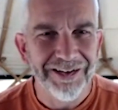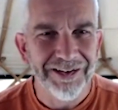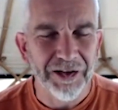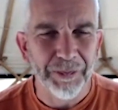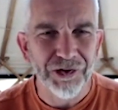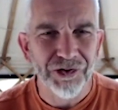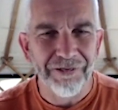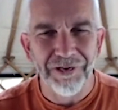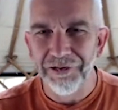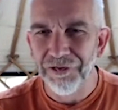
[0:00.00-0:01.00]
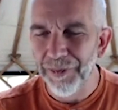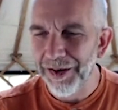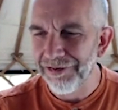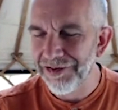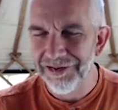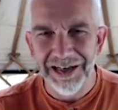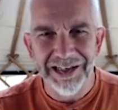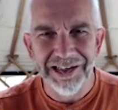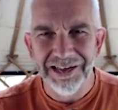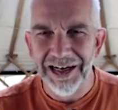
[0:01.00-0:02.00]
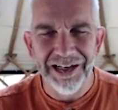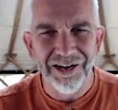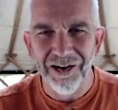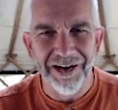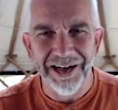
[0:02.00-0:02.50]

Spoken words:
I've been traveling for about 9